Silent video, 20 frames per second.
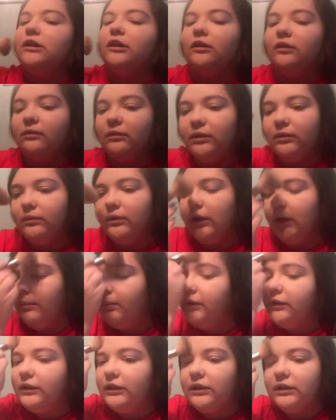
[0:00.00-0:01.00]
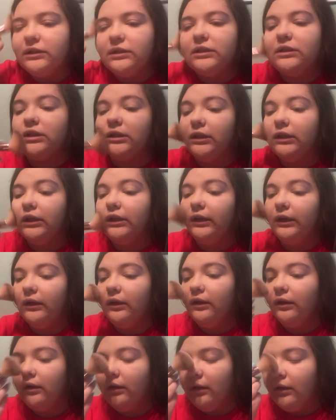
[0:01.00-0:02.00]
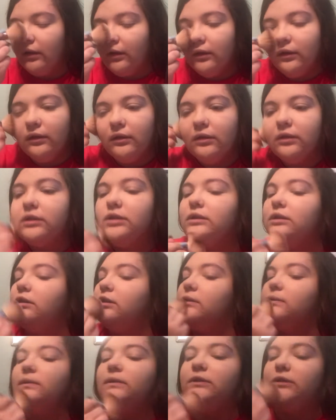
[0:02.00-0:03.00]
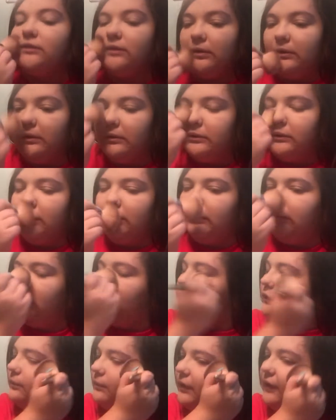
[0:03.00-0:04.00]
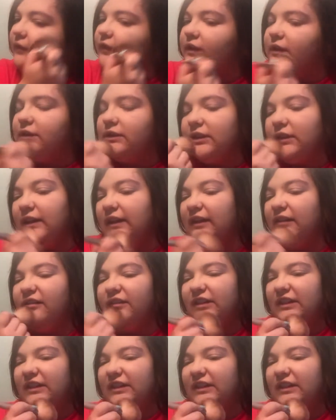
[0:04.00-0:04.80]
the other one where I put the concealer. So this one just goes all over my face. So I kind of